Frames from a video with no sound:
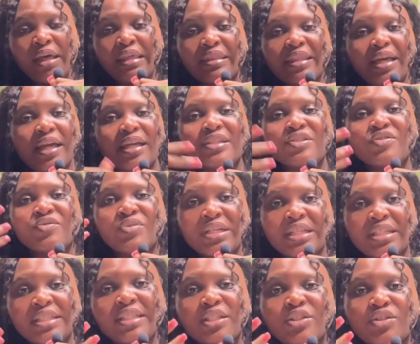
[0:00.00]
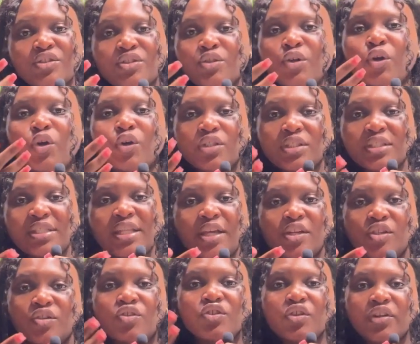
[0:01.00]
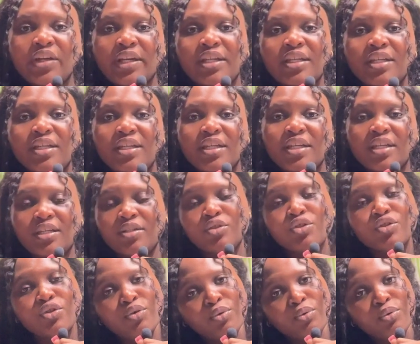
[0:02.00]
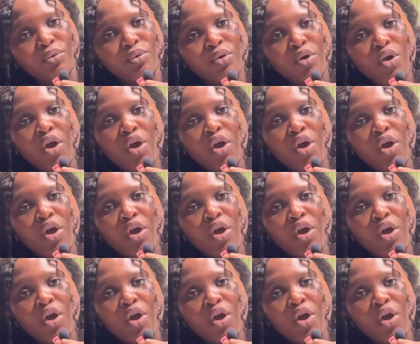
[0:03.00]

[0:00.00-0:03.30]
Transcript: that is related to the course that you studied in school.